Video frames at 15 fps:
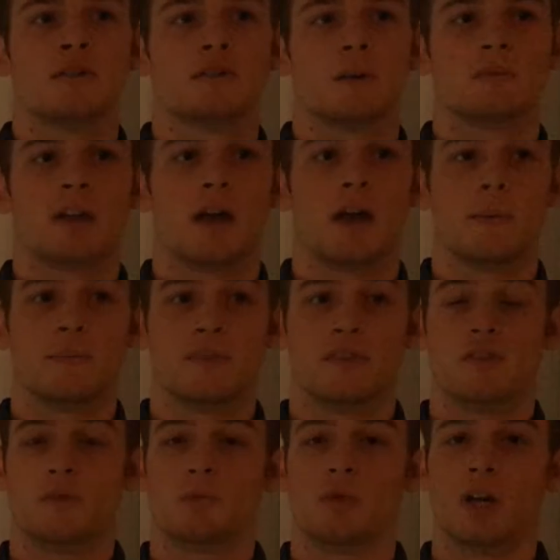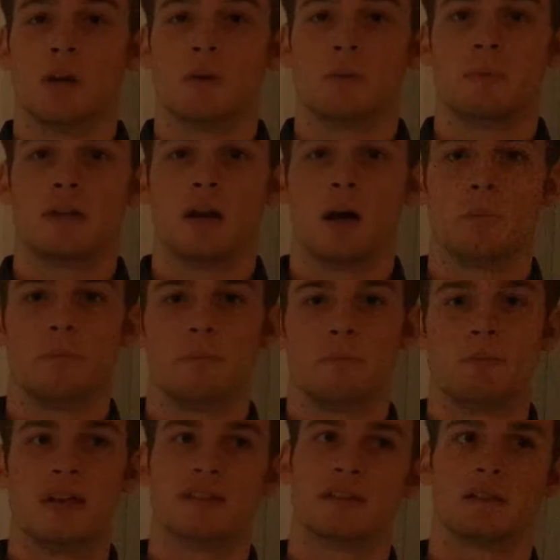Sometimes the spring would
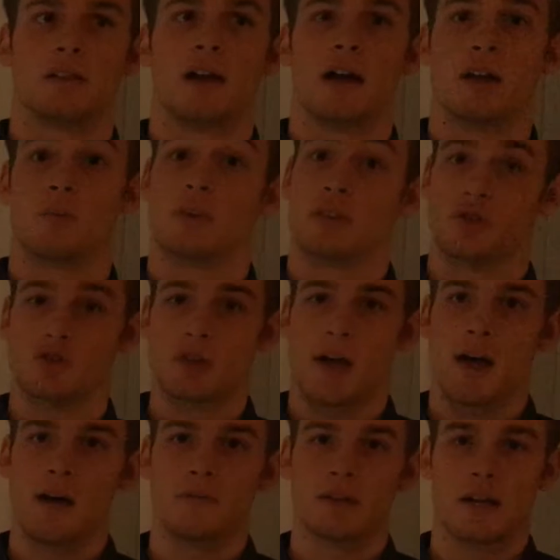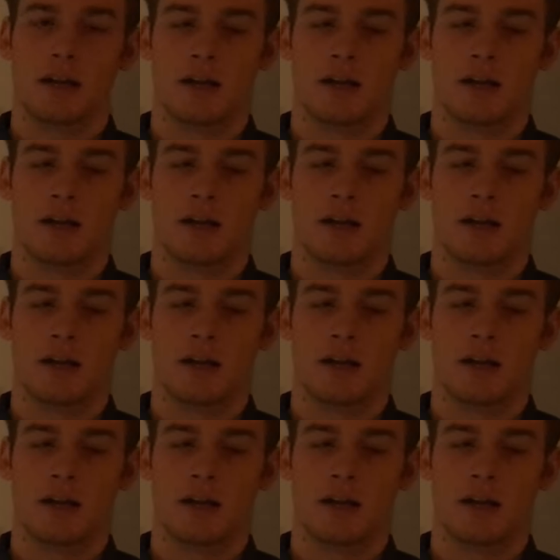become misaligned with the shaft,